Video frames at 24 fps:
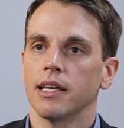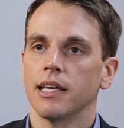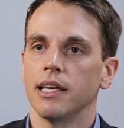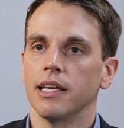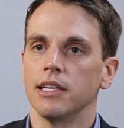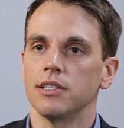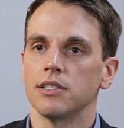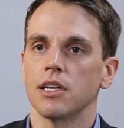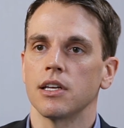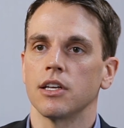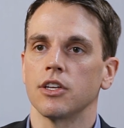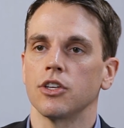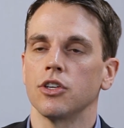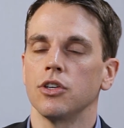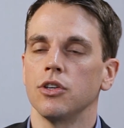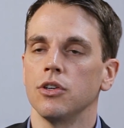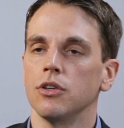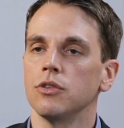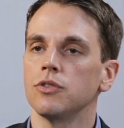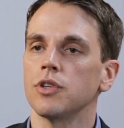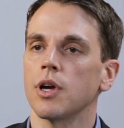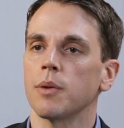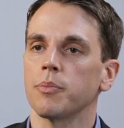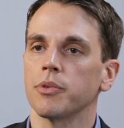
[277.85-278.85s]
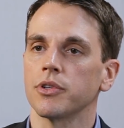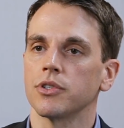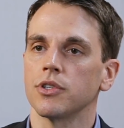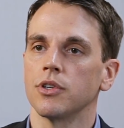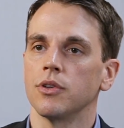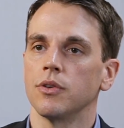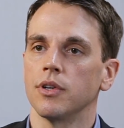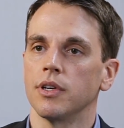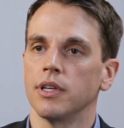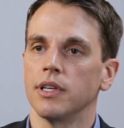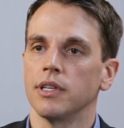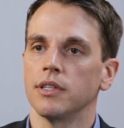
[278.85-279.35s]
is a huge
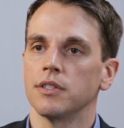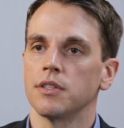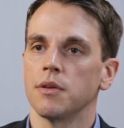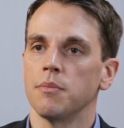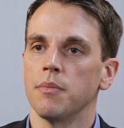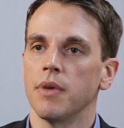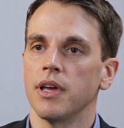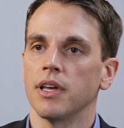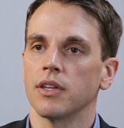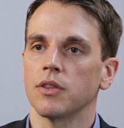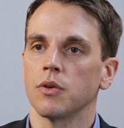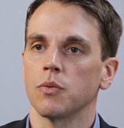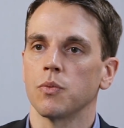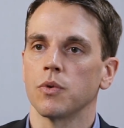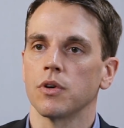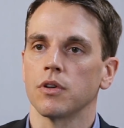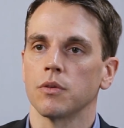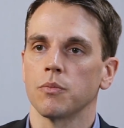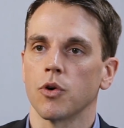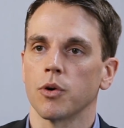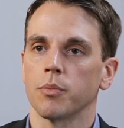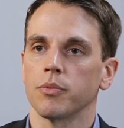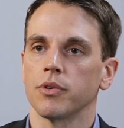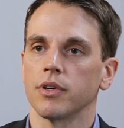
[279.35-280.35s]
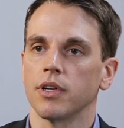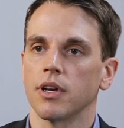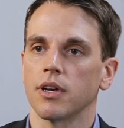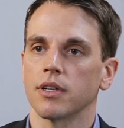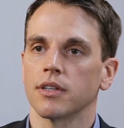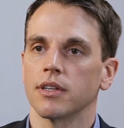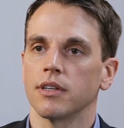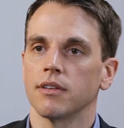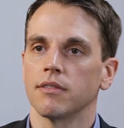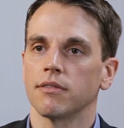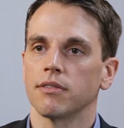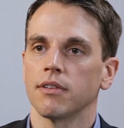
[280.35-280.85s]
opportunity to make the world more
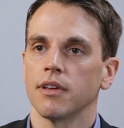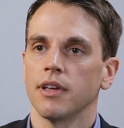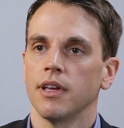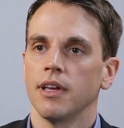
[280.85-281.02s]
productive.